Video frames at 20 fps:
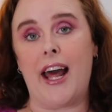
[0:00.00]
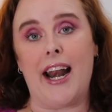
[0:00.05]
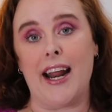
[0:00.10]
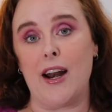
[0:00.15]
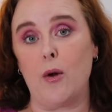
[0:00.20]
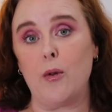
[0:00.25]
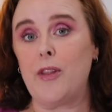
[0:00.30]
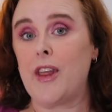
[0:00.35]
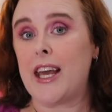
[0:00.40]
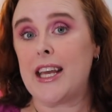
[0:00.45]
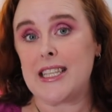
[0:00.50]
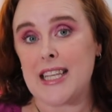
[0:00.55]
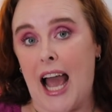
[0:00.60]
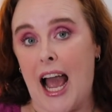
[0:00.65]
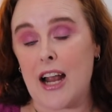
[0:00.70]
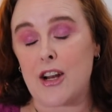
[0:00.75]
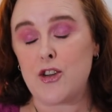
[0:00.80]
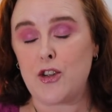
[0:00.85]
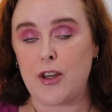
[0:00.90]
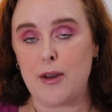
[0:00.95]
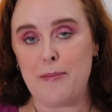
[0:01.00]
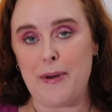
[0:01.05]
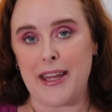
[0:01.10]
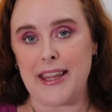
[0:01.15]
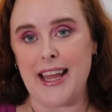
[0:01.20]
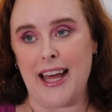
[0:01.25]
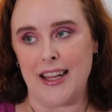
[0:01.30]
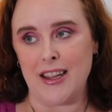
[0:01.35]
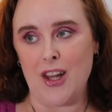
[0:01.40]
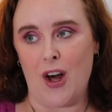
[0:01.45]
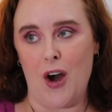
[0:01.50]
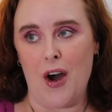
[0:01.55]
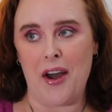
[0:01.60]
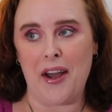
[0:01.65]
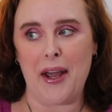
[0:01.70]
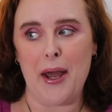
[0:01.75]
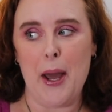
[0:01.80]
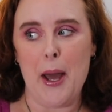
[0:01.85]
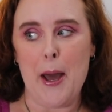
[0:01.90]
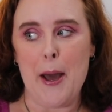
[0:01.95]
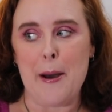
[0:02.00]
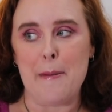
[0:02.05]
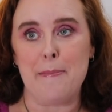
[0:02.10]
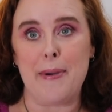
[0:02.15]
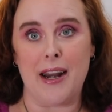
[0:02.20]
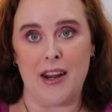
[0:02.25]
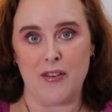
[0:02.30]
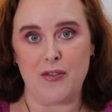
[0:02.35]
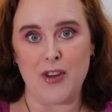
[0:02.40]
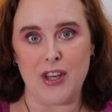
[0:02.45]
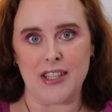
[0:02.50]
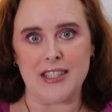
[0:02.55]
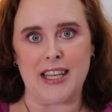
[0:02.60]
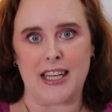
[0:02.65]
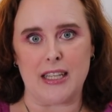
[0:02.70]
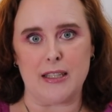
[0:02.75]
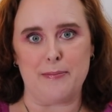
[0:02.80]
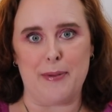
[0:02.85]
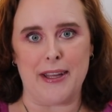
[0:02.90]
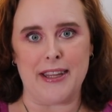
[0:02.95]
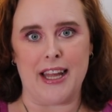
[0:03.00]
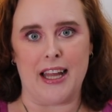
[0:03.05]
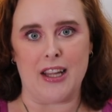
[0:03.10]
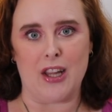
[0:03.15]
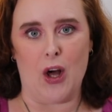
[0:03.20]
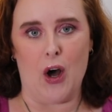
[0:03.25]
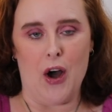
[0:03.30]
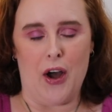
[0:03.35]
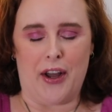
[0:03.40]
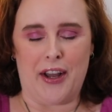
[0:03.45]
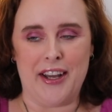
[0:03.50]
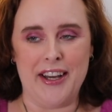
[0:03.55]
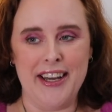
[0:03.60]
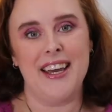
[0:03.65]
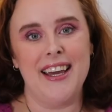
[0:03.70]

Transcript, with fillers: and I don't think it's actually been that long, but it feels like it's been that long.